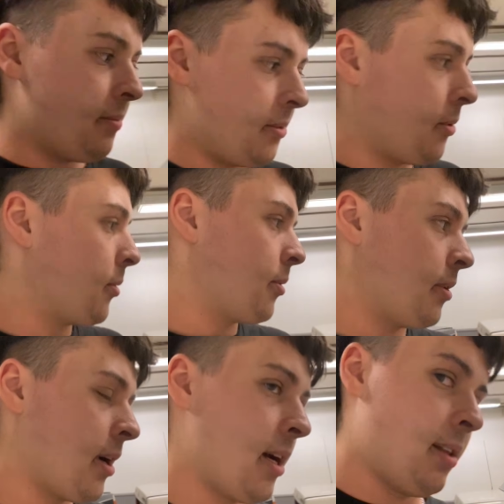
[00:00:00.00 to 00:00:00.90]

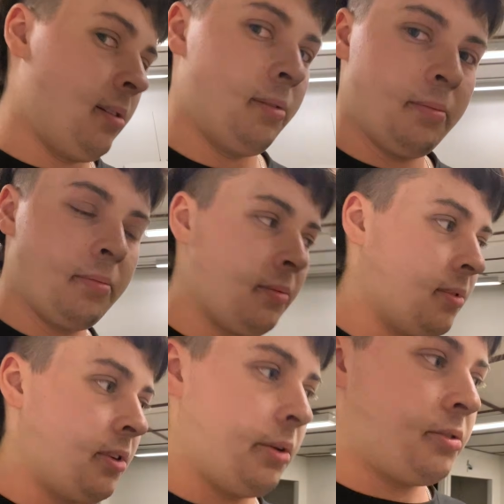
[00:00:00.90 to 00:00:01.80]
or I'll
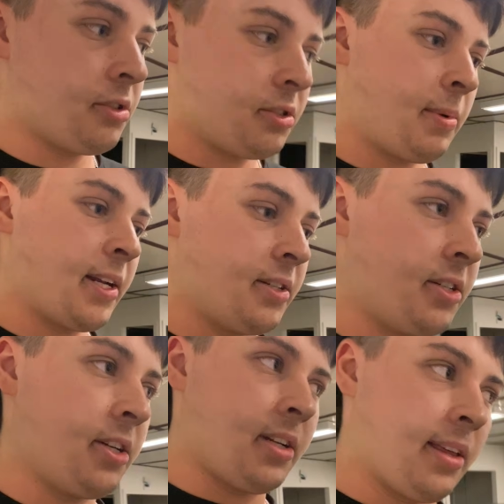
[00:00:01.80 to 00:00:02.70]
do
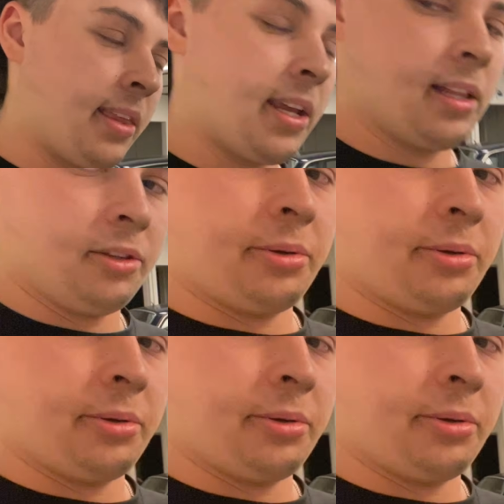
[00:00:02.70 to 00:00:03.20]
suspension. I think I'll do